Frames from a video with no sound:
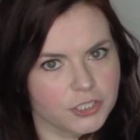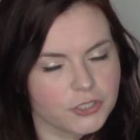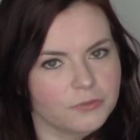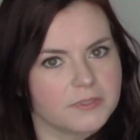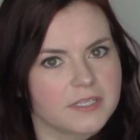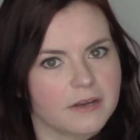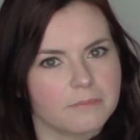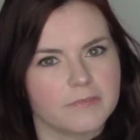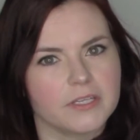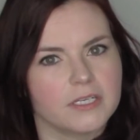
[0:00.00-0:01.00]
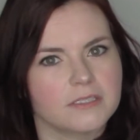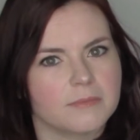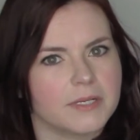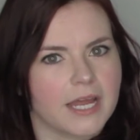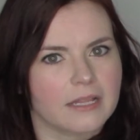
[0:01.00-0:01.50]
to you is that I'm feeling
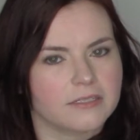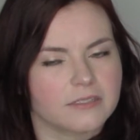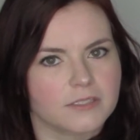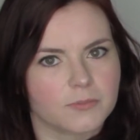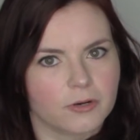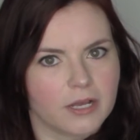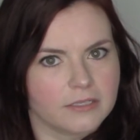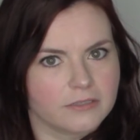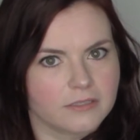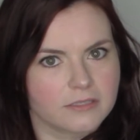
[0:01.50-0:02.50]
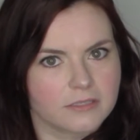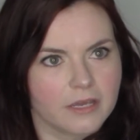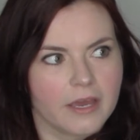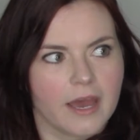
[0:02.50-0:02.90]
some analysis paralysis.